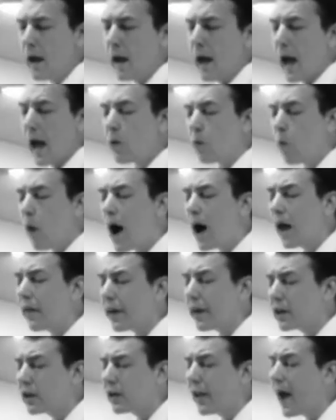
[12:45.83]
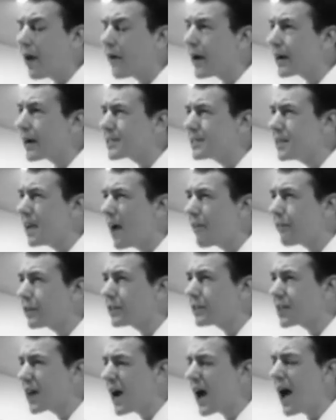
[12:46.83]
And while the clerics
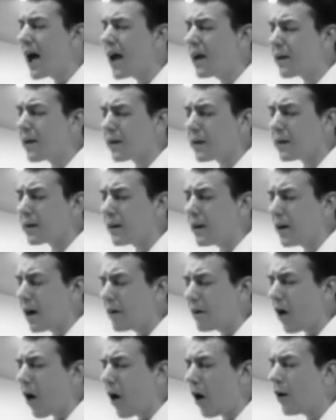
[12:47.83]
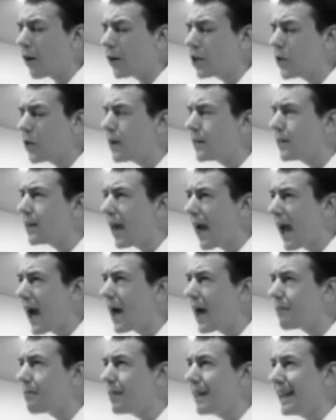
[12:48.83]
never tired of arguing that
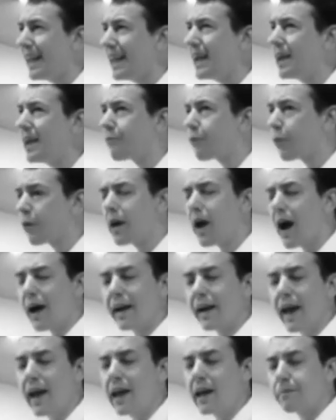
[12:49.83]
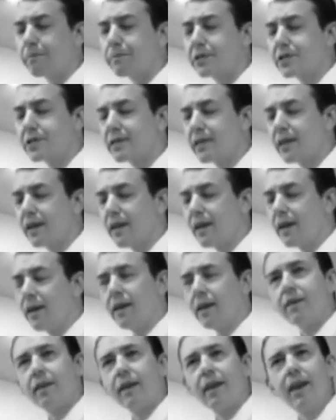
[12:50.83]
Adam and Eve were not apes,
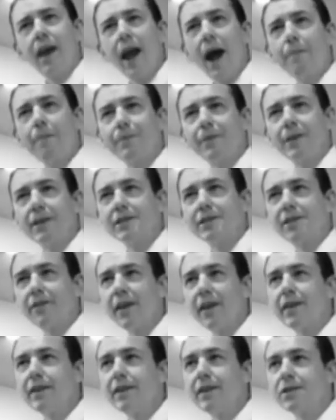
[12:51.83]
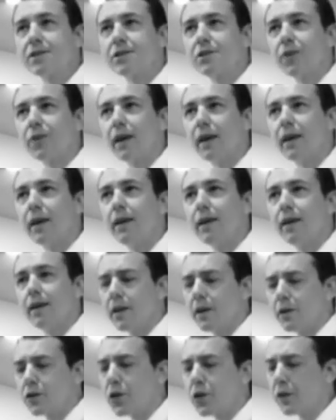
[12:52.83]
the captains of industry
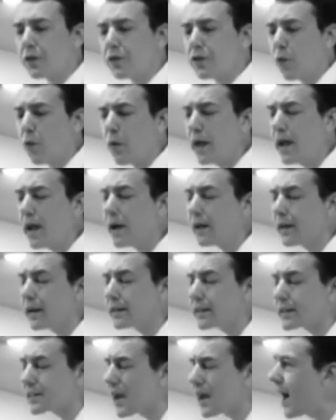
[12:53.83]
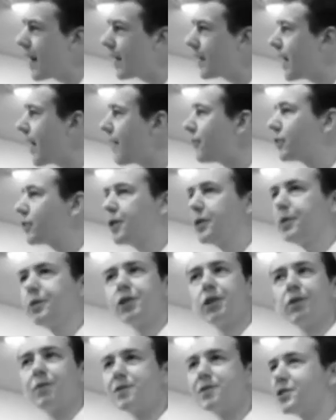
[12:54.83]
took the wheel and decided
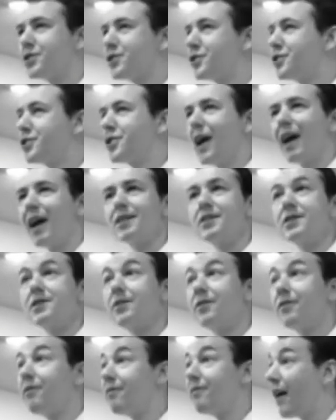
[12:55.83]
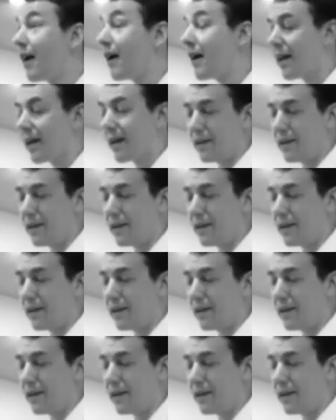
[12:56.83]
evolution was just fine.